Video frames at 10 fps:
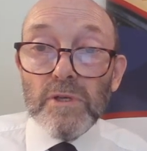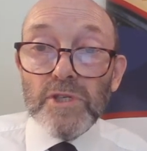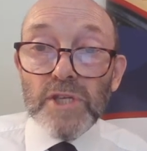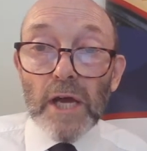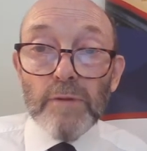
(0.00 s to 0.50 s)

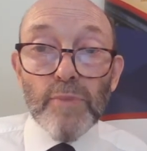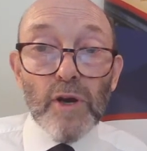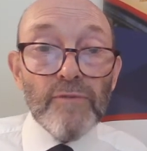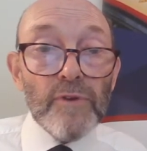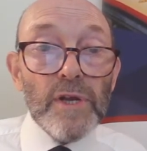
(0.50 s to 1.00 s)
"Stand
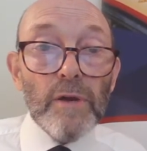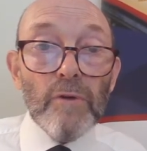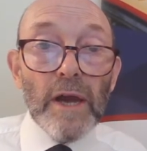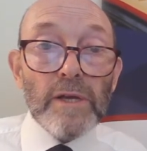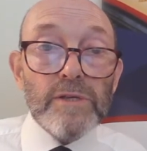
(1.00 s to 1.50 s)
perfectly
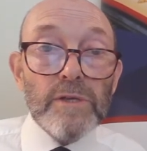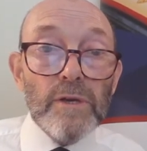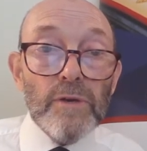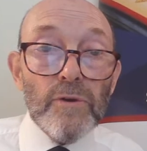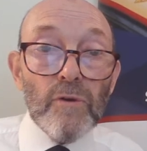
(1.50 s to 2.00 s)
erect,
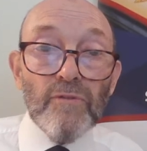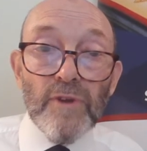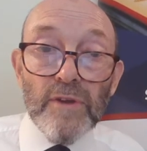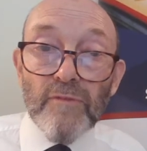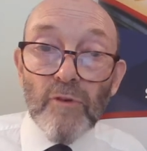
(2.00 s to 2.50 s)
your
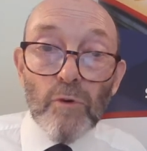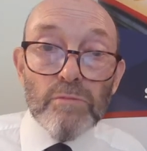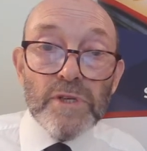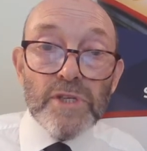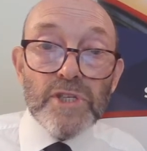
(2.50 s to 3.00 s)
feet
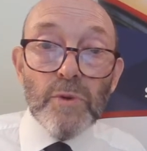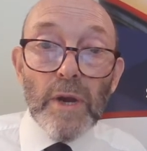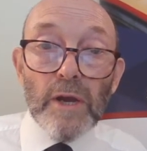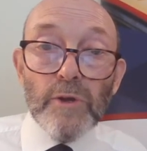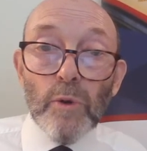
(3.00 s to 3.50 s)
formed in a
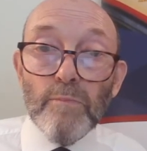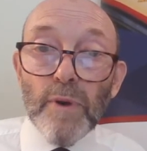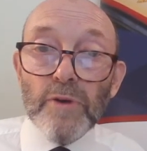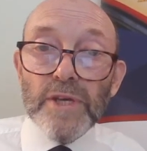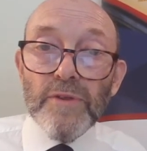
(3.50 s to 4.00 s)
square, your
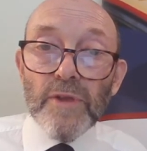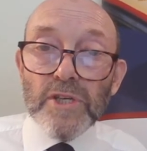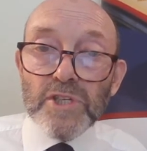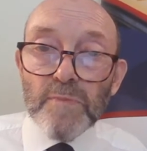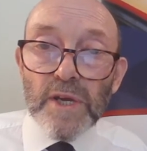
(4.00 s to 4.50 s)
body
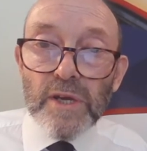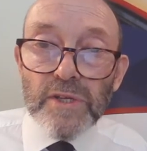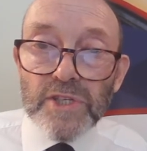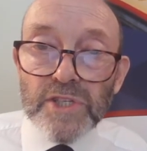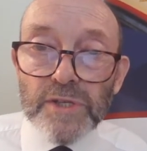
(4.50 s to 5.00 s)
thus being
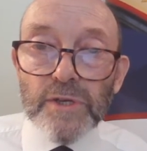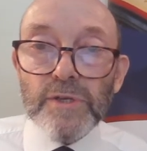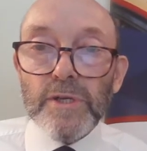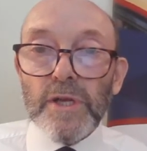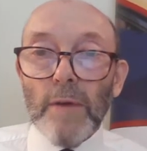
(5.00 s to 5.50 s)

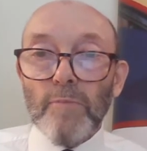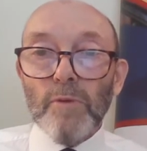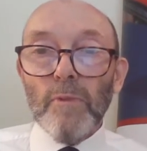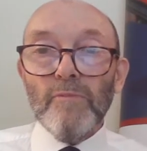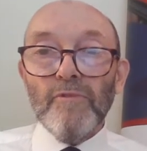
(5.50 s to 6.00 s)
considered an
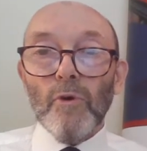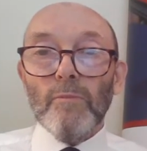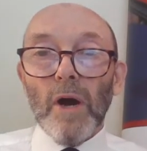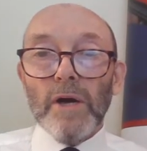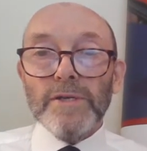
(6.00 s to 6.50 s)
emblem of your
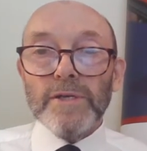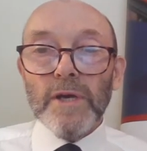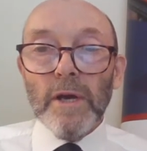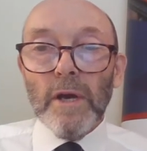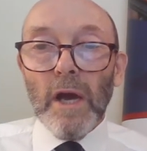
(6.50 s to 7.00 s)
mind,
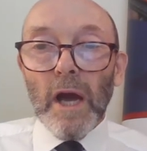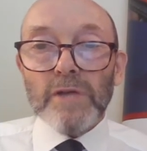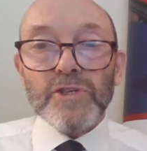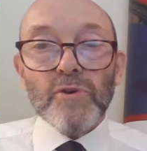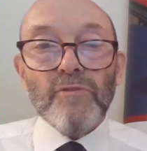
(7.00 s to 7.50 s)

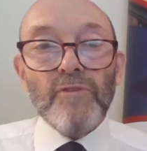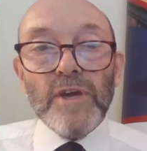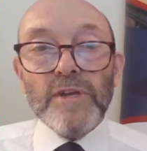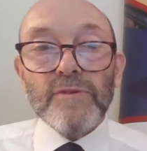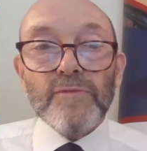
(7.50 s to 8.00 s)
and your
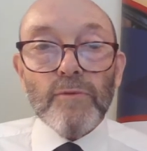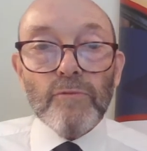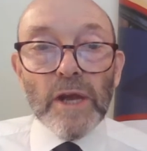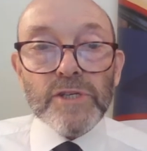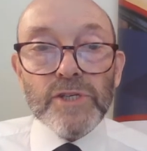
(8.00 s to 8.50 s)
feet of the
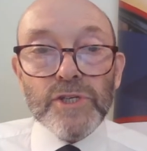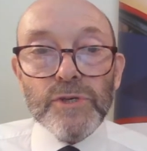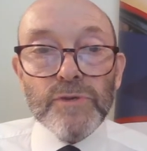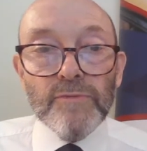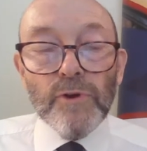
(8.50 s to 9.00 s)

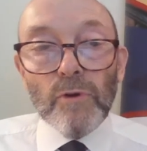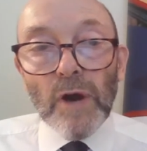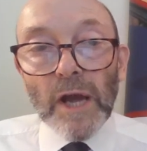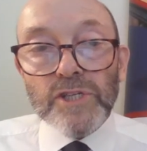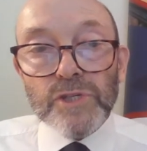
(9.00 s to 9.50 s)
rectitude of your
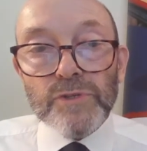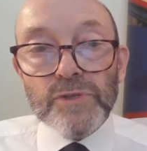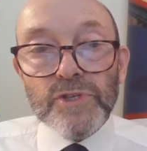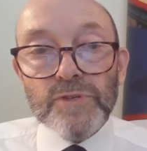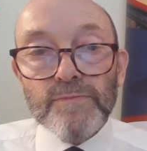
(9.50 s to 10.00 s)

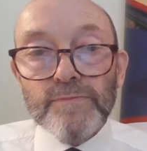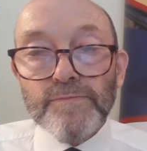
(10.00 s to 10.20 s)
actions."